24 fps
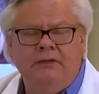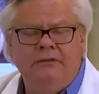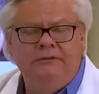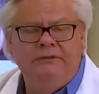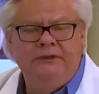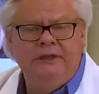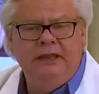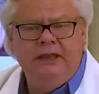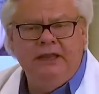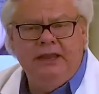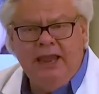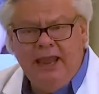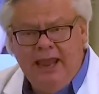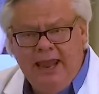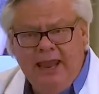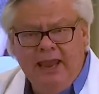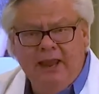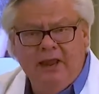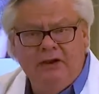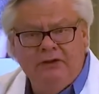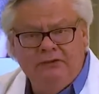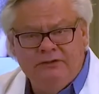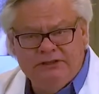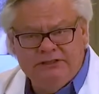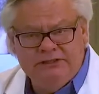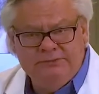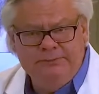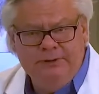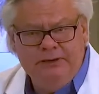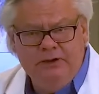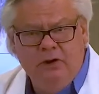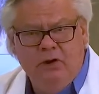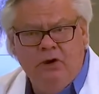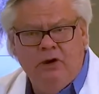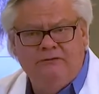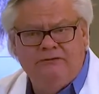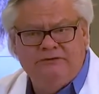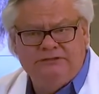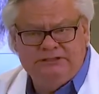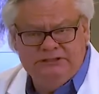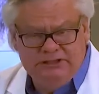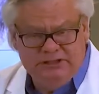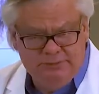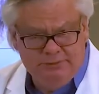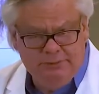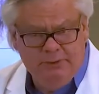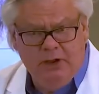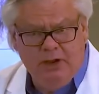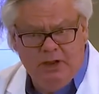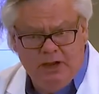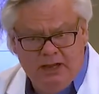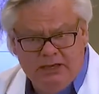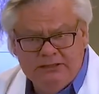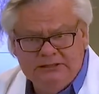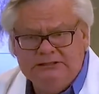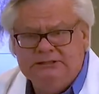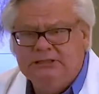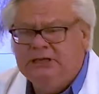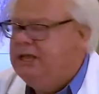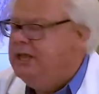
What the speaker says: the hair that's been harvested, the plugs,